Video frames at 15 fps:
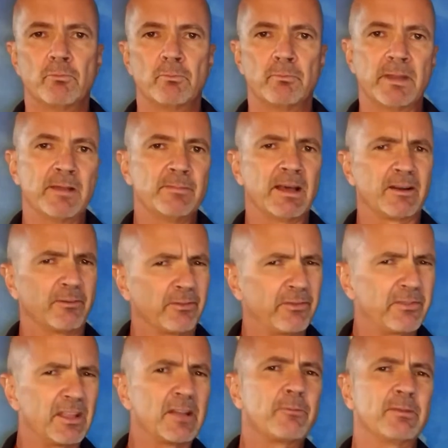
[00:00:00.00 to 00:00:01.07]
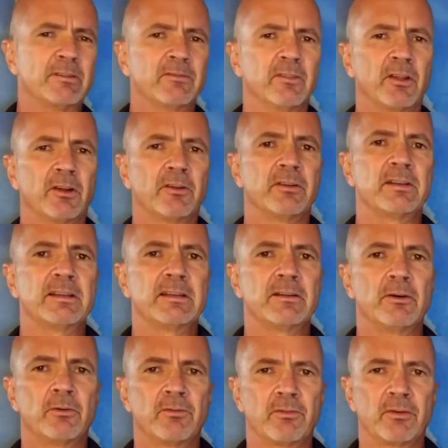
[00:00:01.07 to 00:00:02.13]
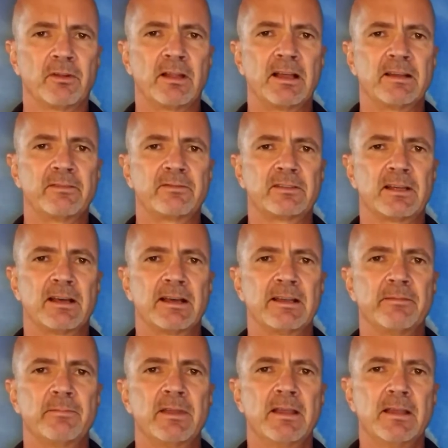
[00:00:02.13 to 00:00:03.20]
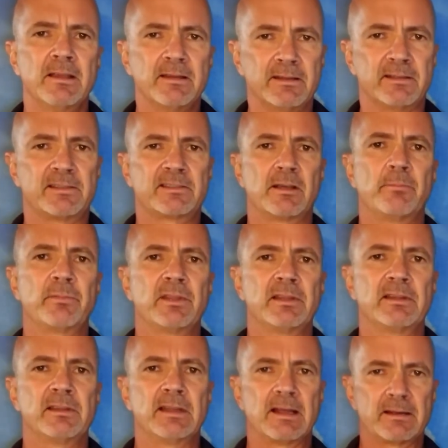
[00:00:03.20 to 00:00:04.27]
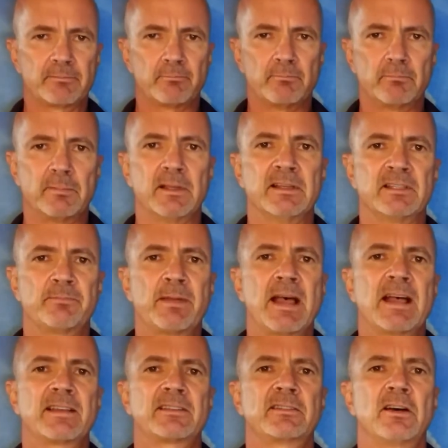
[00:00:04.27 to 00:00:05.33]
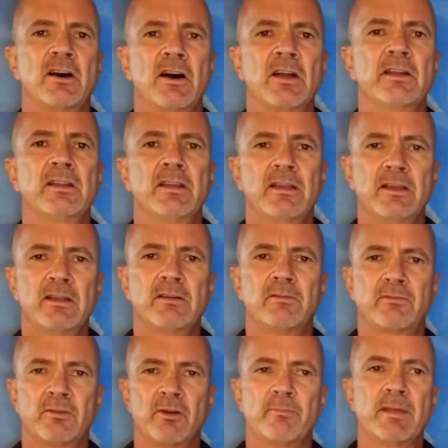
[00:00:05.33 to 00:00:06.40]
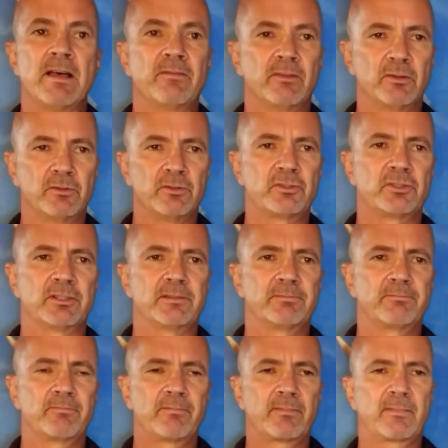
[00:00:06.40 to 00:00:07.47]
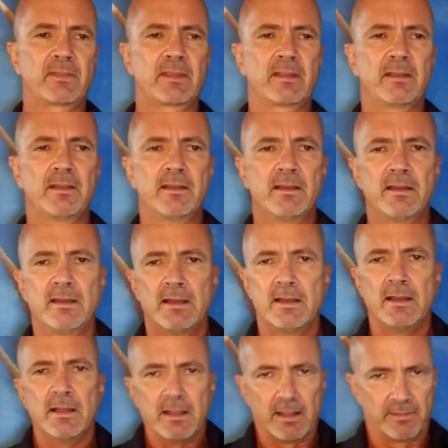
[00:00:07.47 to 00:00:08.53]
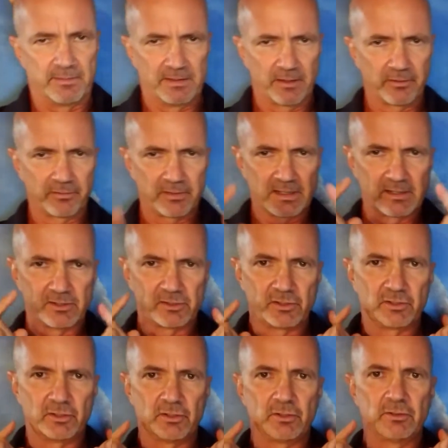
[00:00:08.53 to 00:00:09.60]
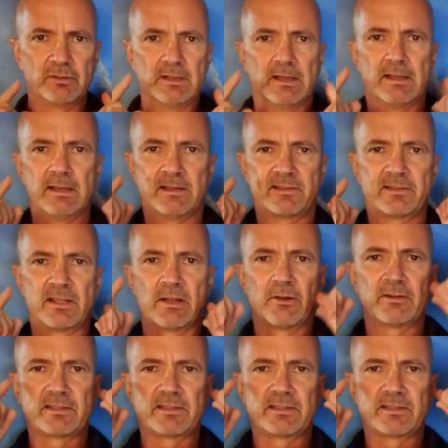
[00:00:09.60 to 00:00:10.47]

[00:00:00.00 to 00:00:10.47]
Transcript: maybe I don't think we've learned it over a lifetime. It's something that is passed on from evolution. And the other thing is you do is there